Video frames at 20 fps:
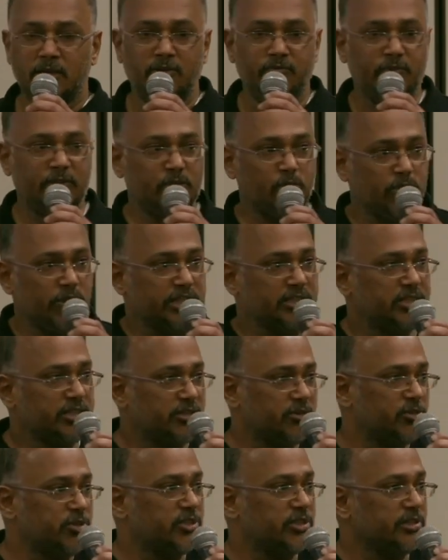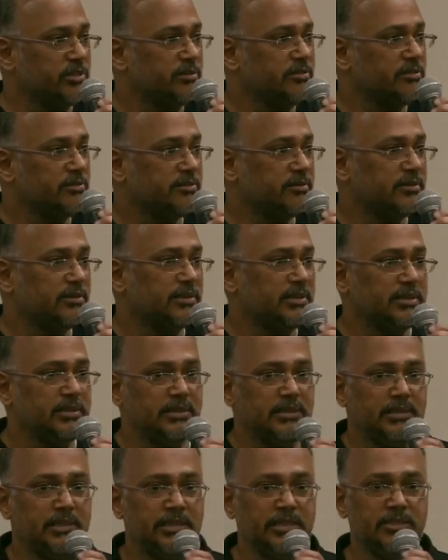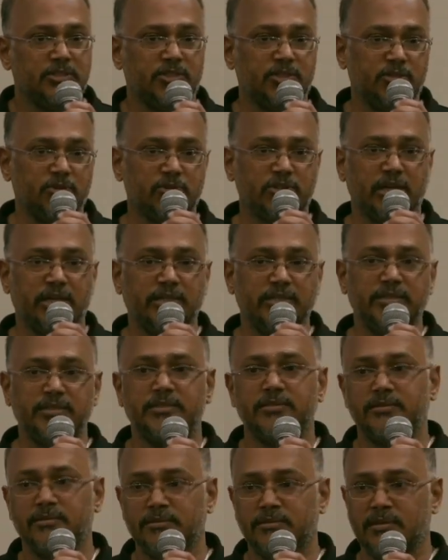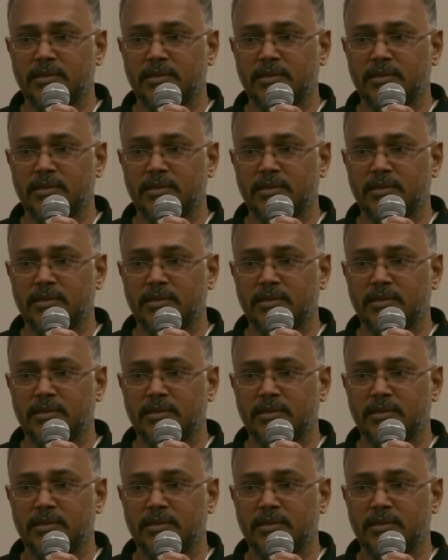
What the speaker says: without execution is useless,